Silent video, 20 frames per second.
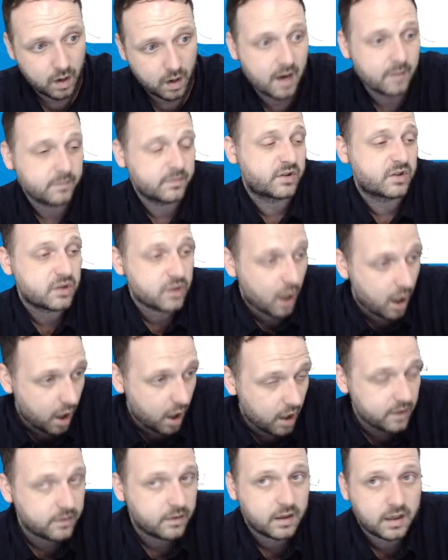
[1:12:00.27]
I'm
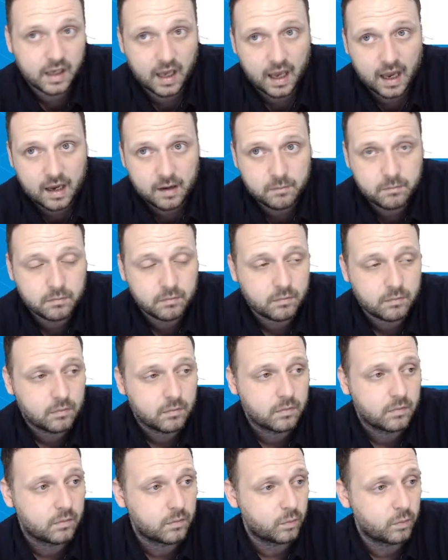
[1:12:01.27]
starting the game
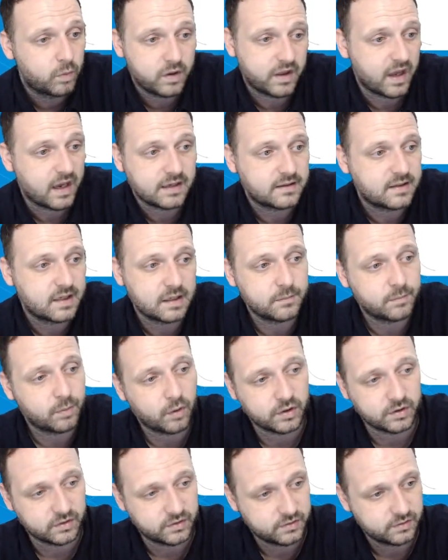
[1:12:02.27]
with 18
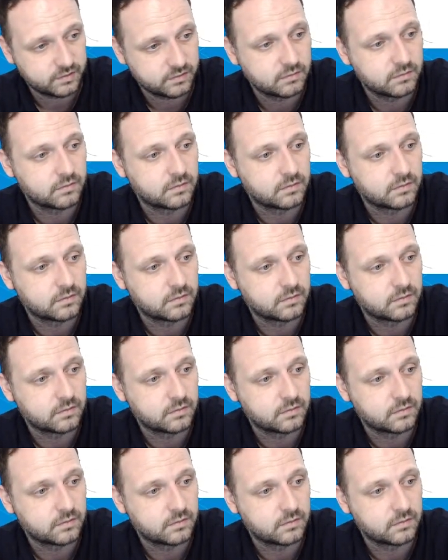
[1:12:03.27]
points.